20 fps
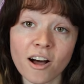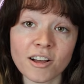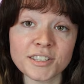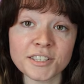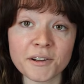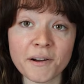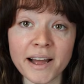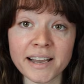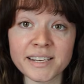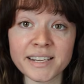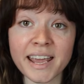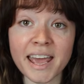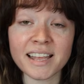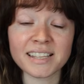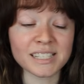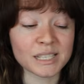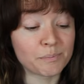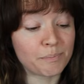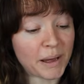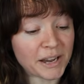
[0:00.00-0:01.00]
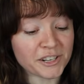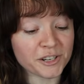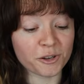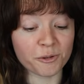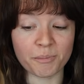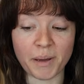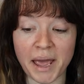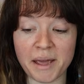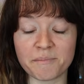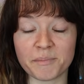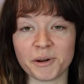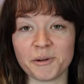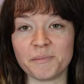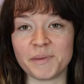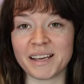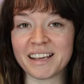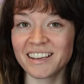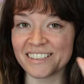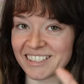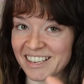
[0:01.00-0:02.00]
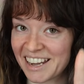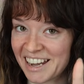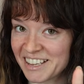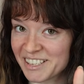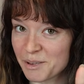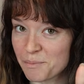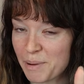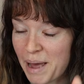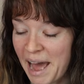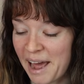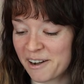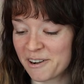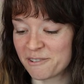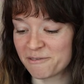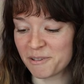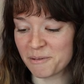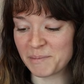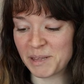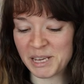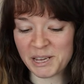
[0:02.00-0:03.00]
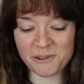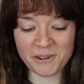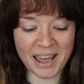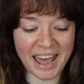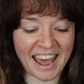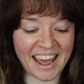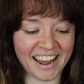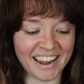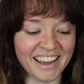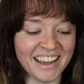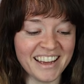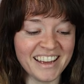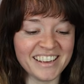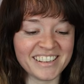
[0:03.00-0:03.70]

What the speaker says: also had to get special paper because it is a pattern from the UK.